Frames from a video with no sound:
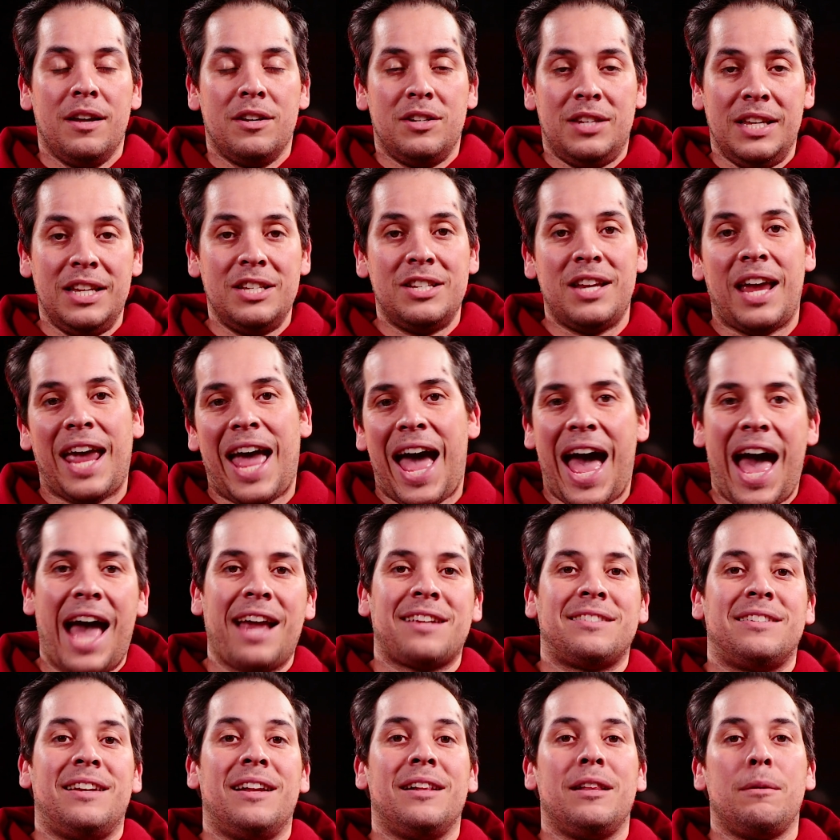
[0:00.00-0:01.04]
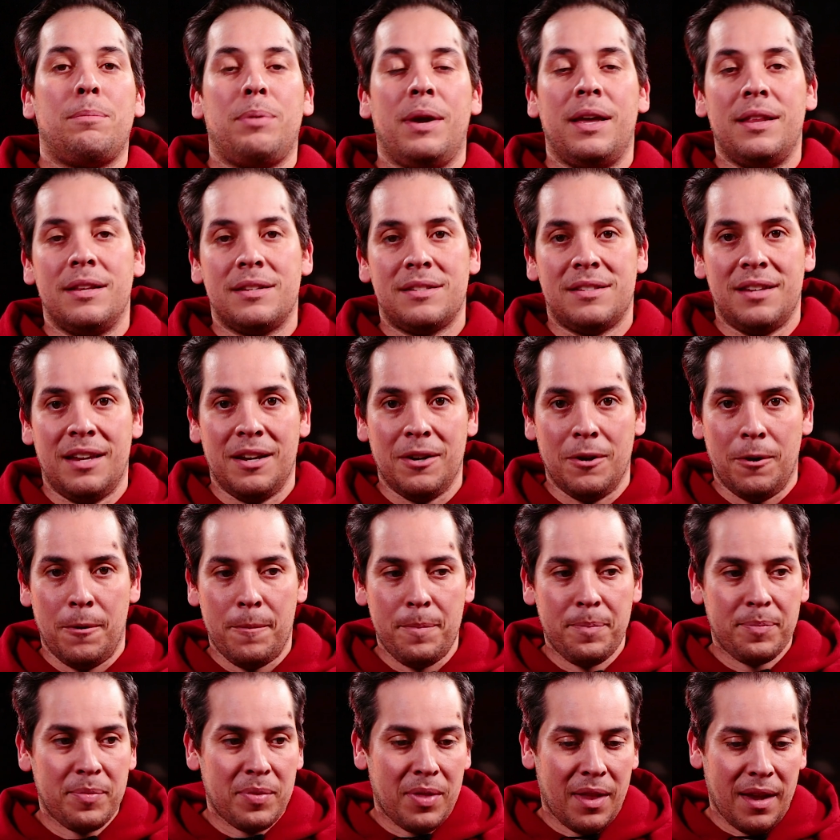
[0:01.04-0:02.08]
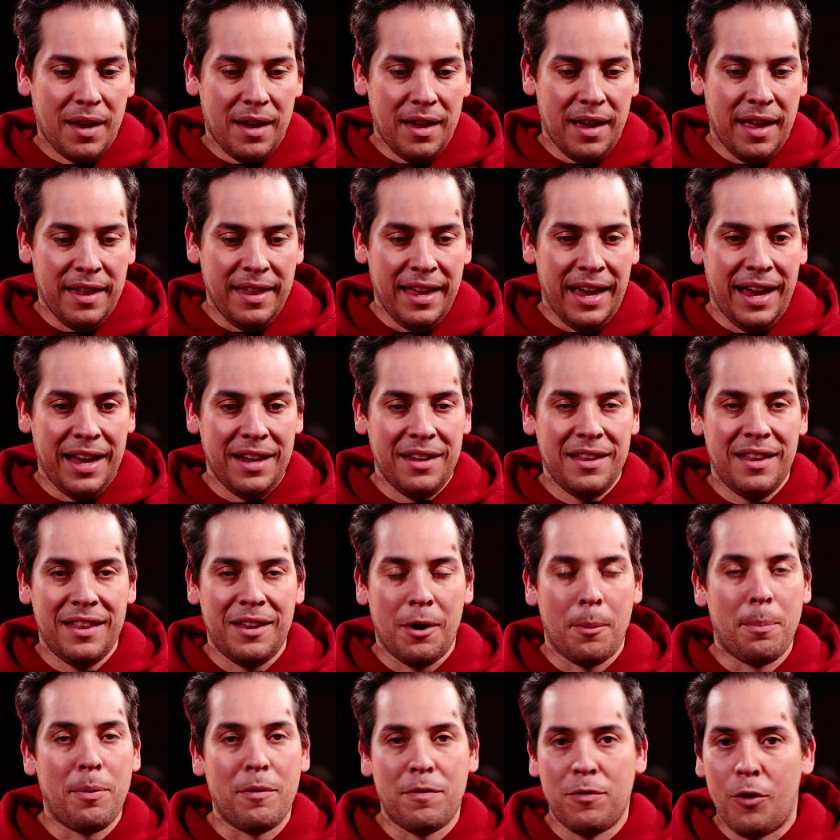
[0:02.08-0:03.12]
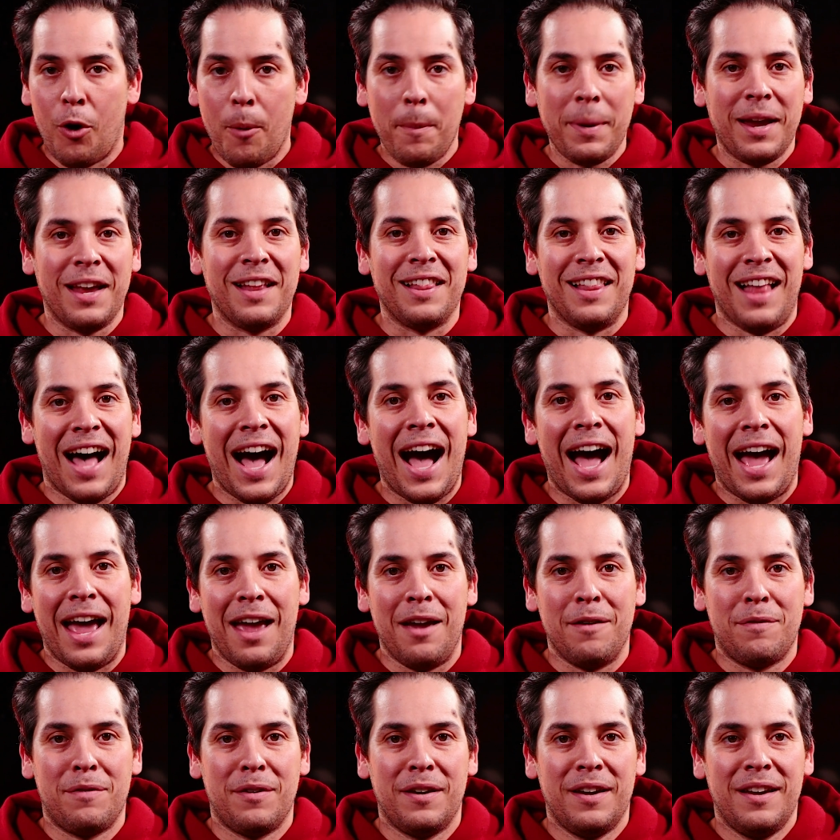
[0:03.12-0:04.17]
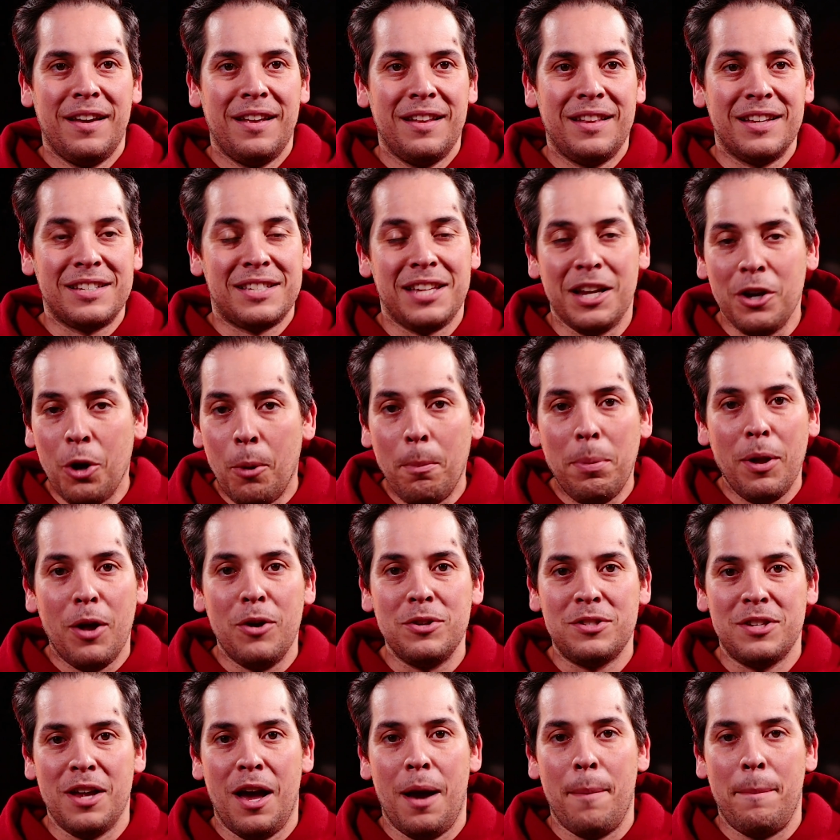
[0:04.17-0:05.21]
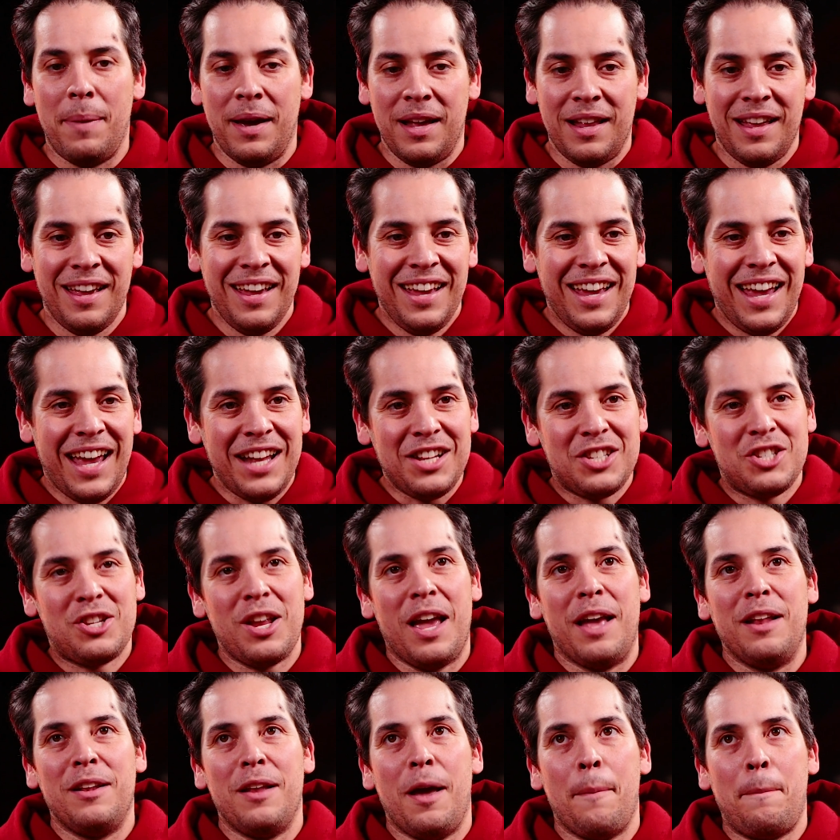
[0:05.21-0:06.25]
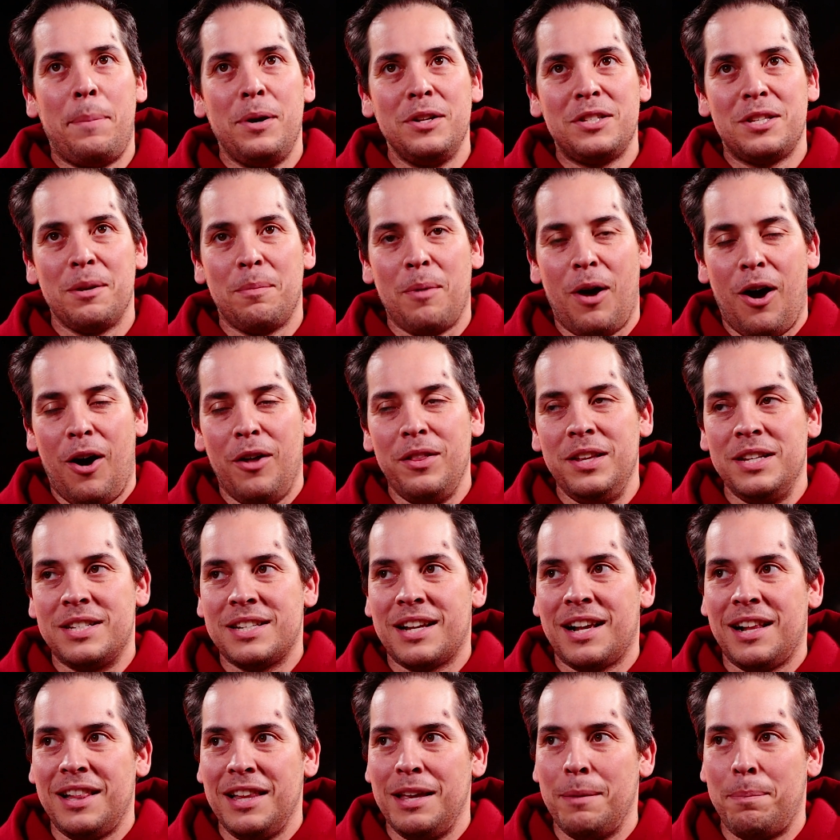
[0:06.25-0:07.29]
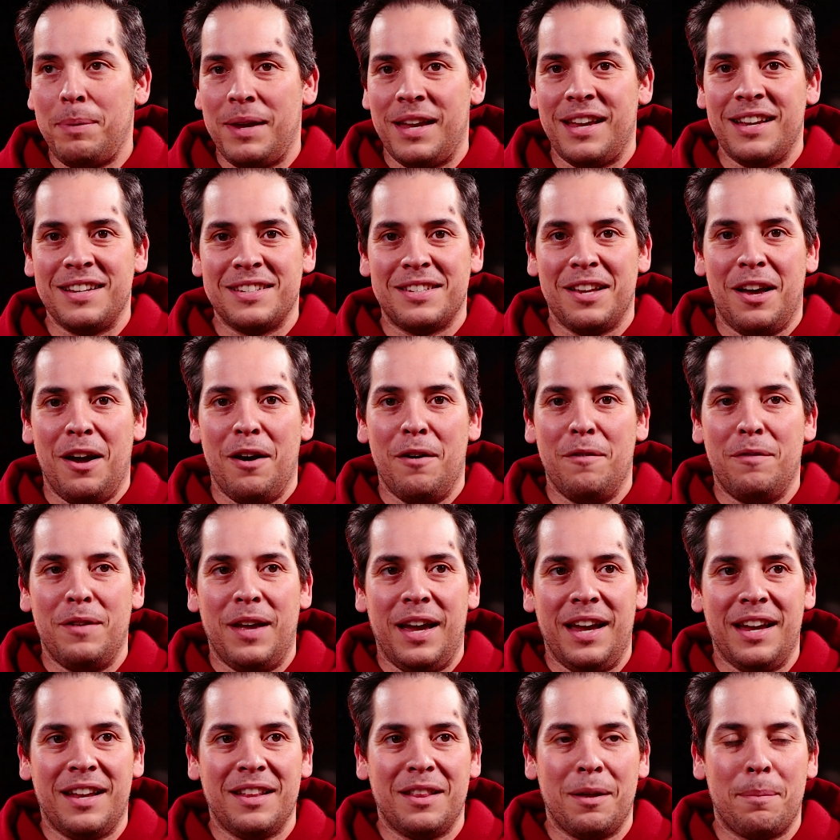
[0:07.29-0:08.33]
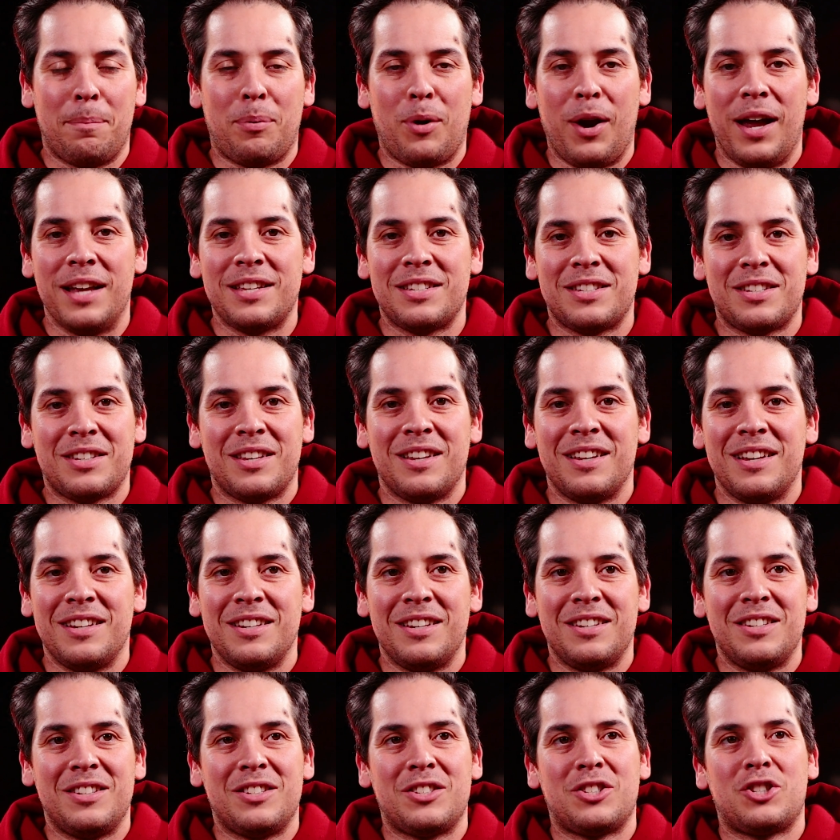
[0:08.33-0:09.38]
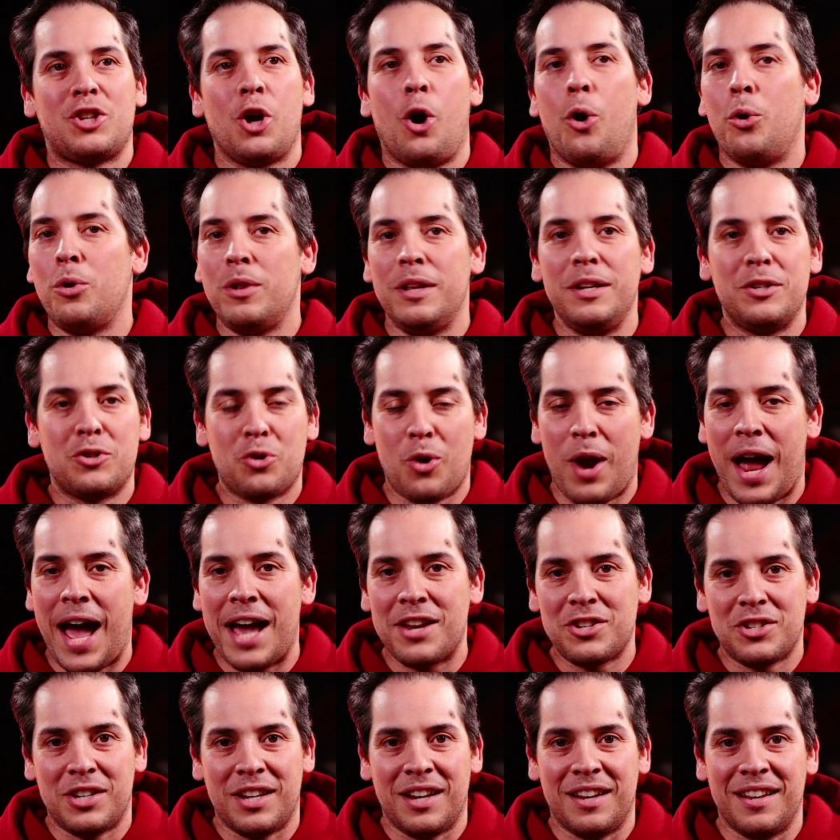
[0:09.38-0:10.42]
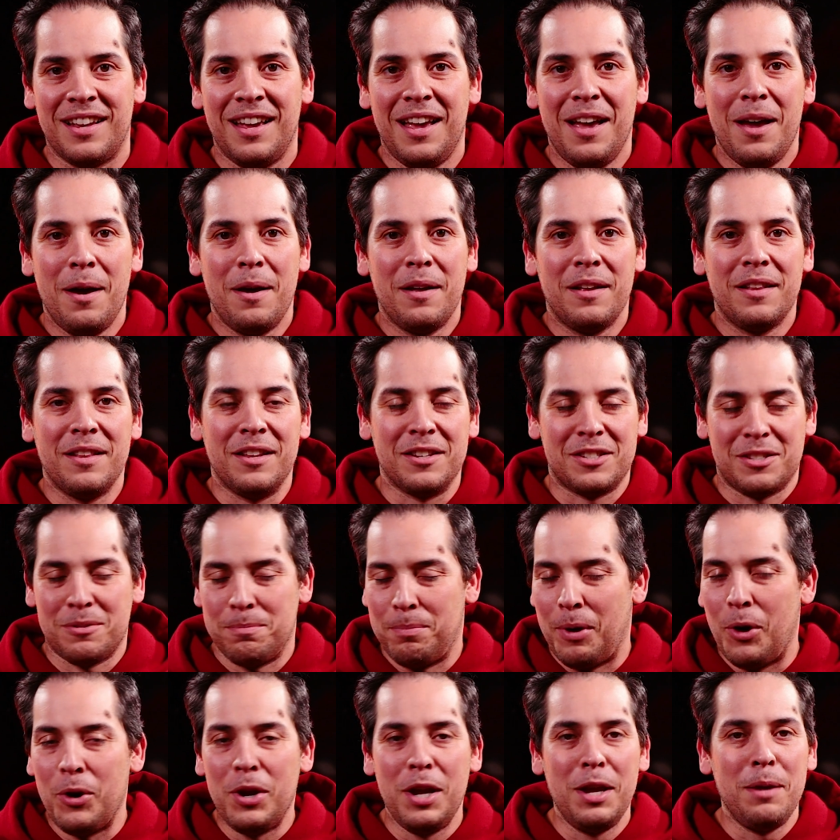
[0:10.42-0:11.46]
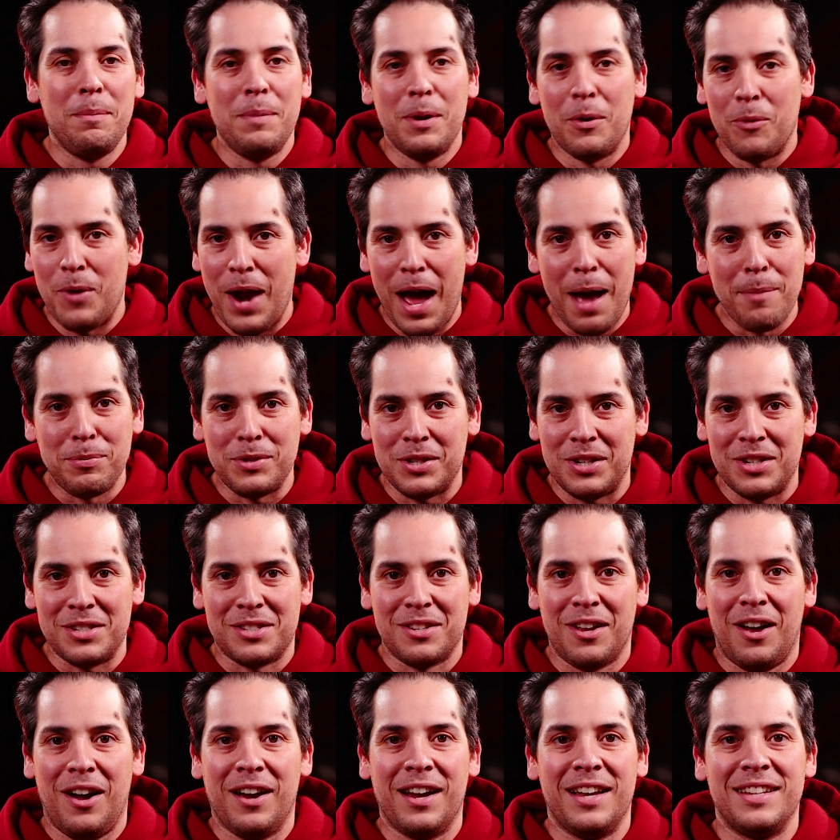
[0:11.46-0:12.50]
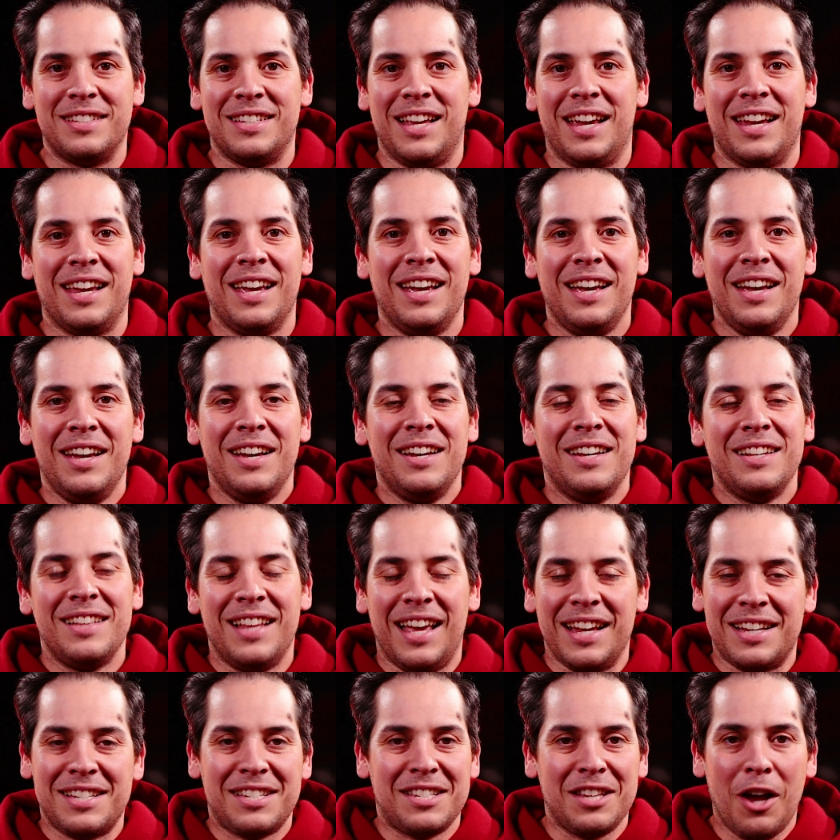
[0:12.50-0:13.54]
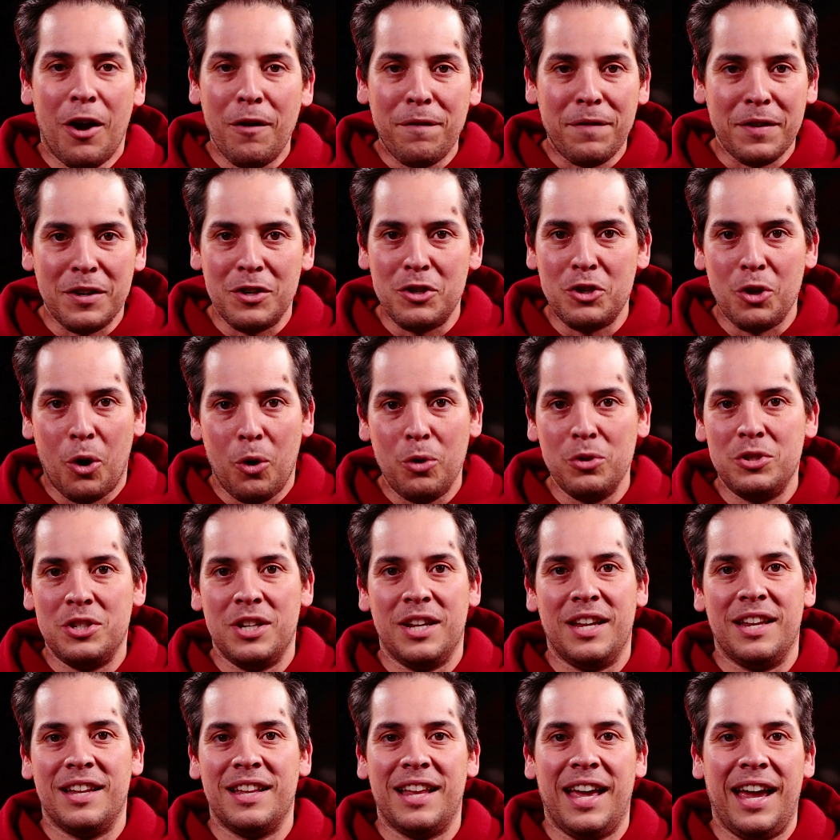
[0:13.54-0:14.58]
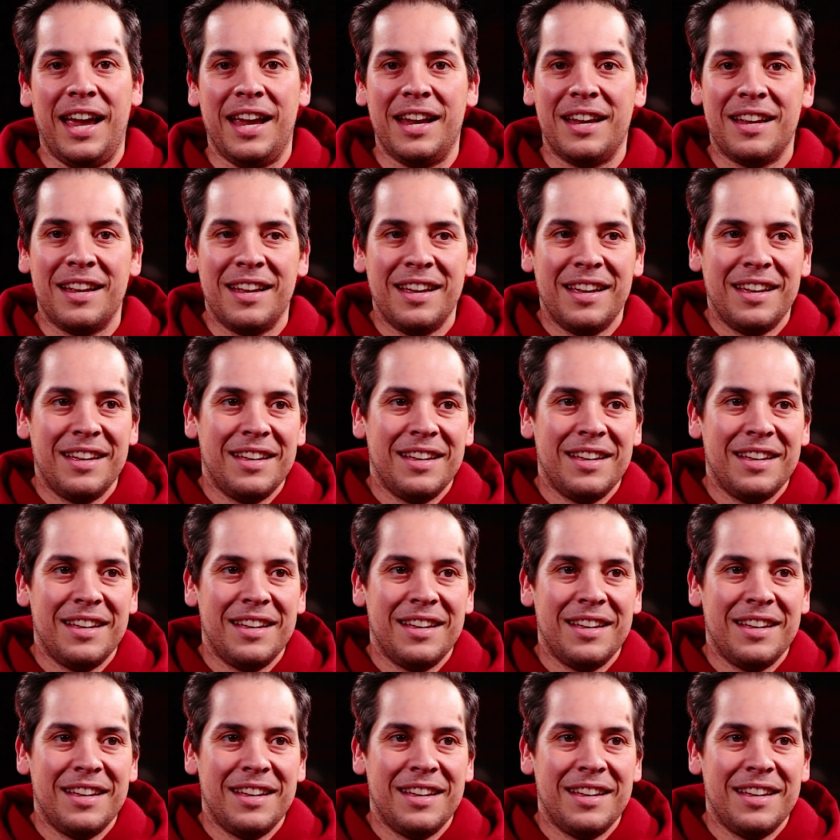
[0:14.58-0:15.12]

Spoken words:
DJ accidentally play the single. And then they're performing it live. The single blows up, but it puts up all these clippings of, like, the press totally trashing this Bohemian Rhapsody song as like self-indulgent, like